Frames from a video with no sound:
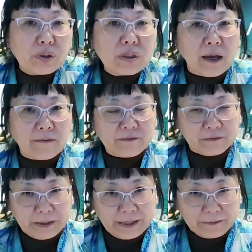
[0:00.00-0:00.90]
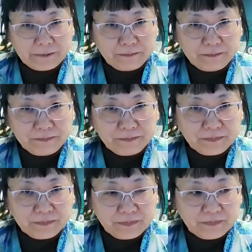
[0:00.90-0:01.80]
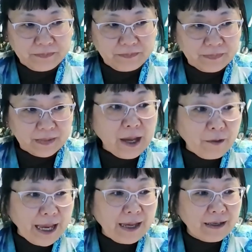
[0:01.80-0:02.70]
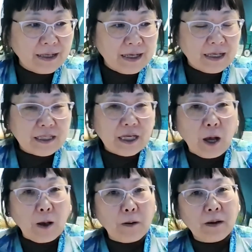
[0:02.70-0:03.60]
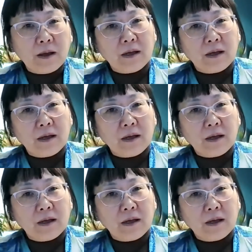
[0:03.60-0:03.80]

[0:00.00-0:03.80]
software. Okay, so